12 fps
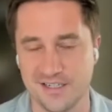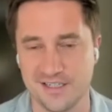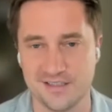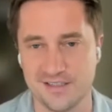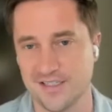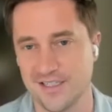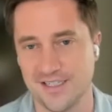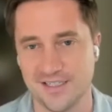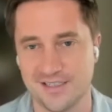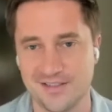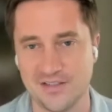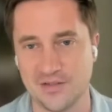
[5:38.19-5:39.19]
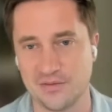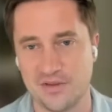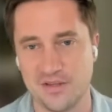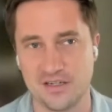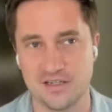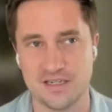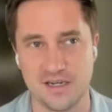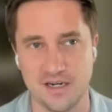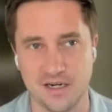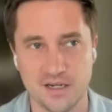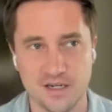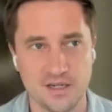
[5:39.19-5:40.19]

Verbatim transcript: and uh, you know things like